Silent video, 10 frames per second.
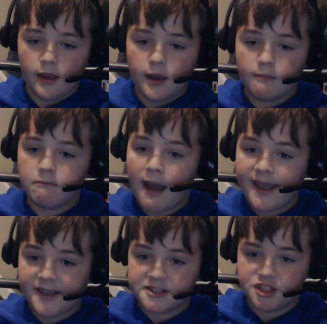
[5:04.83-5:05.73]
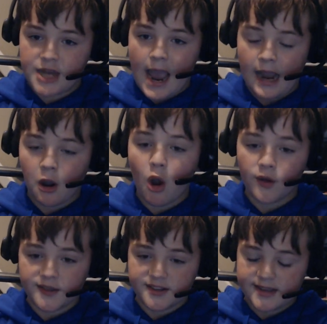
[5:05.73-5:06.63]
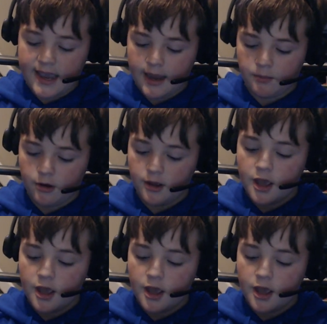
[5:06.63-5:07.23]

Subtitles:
mic jack on this camera.